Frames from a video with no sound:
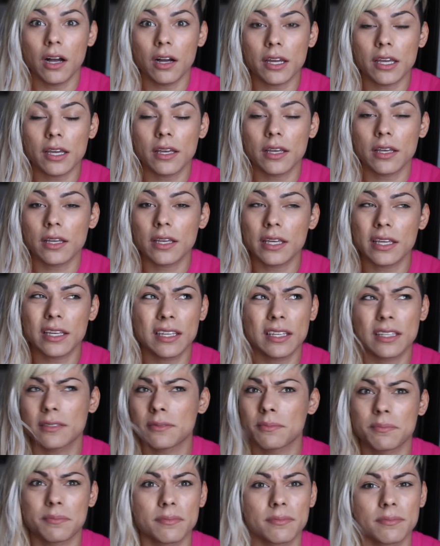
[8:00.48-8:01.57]
I
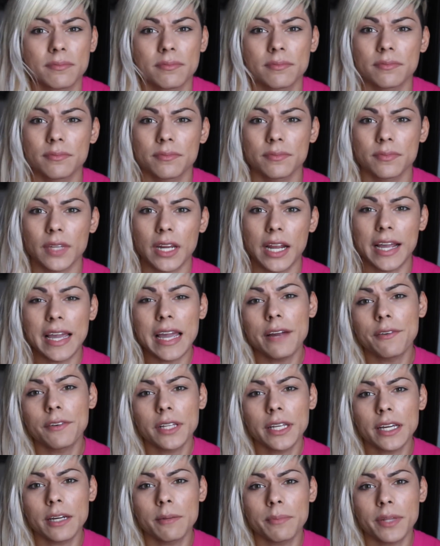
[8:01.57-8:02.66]
can't
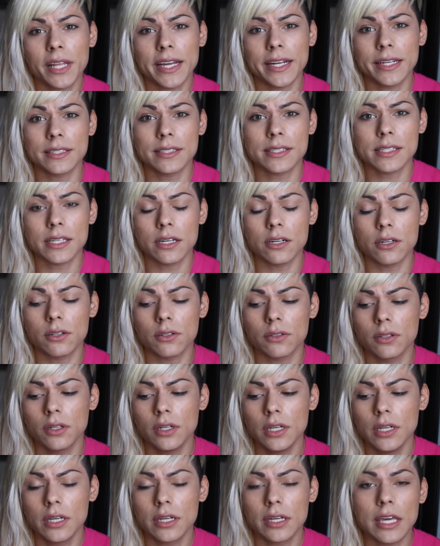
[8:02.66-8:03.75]
really complain,
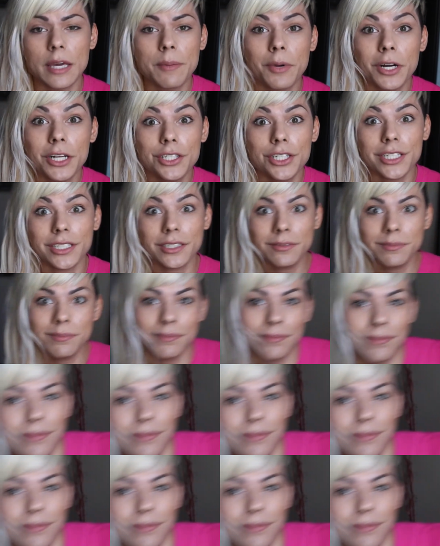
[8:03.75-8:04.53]
so keep watching.